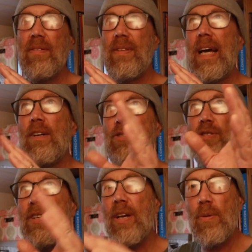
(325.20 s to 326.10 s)
that
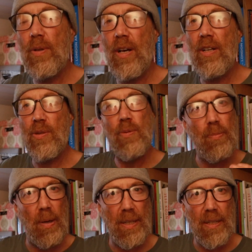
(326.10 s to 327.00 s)
undercoat cost would
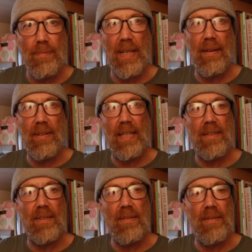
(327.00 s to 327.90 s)
probably come down a
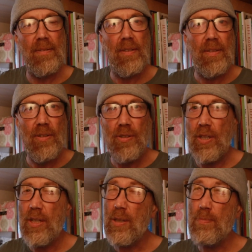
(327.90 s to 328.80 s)
little. So
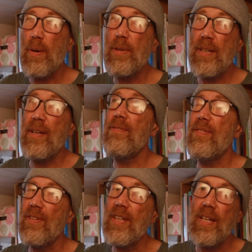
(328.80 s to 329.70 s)
you could probably do it
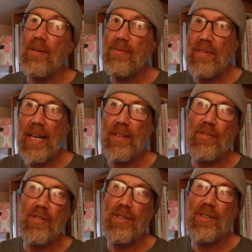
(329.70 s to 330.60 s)
for, you know,
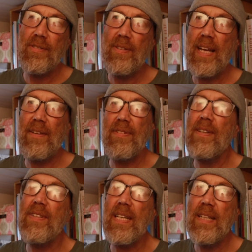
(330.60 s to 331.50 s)
900,
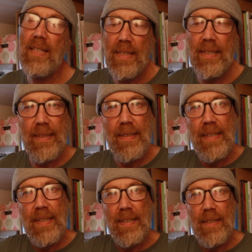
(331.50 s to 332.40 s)
850.
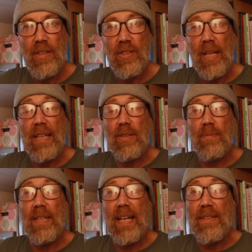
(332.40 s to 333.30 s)
So that's
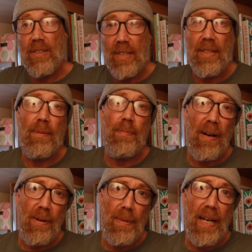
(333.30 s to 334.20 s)
something else to
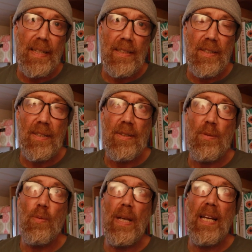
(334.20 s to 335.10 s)
bear in mind.
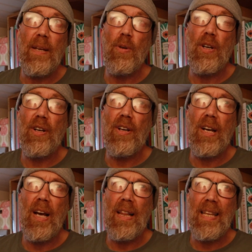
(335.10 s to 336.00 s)
We were
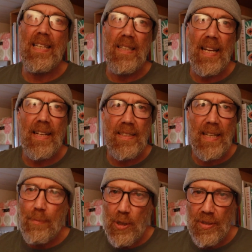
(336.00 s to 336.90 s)
a little
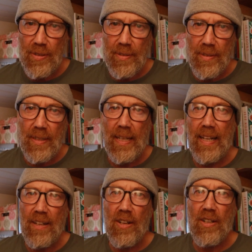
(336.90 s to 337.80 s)
exceptional
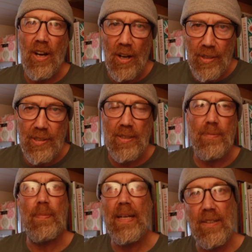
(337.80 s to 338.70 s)
in our costs
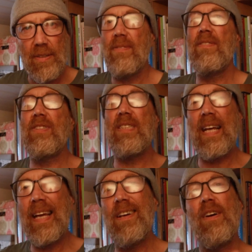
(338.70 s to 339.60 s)
because of the
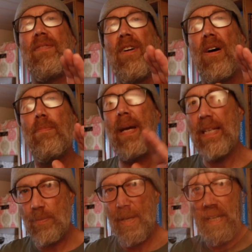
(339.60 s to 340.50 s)
state of our
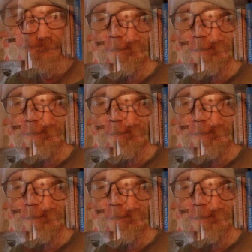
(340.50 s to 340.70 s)
base plate.